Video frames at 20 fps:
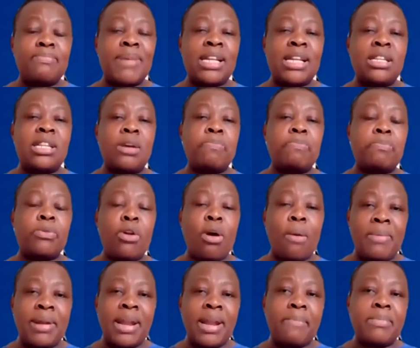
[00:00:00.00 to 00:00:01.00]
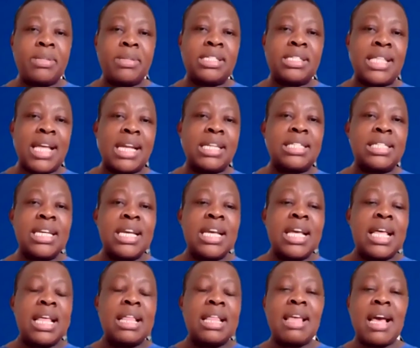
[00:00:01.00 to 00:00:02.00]
But the problem is that
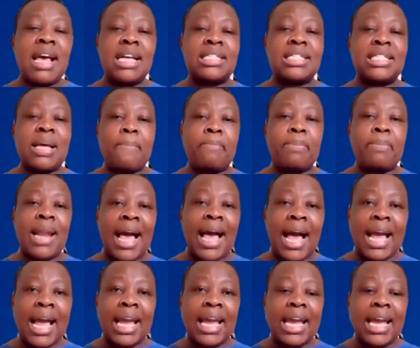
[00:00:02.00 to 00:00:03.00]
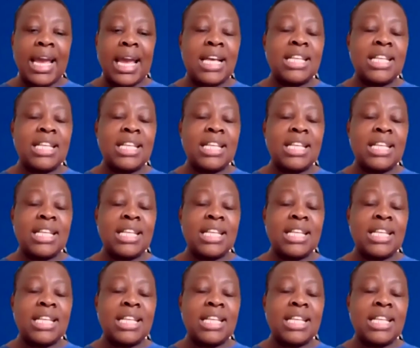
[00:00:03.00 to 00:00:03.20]
their supply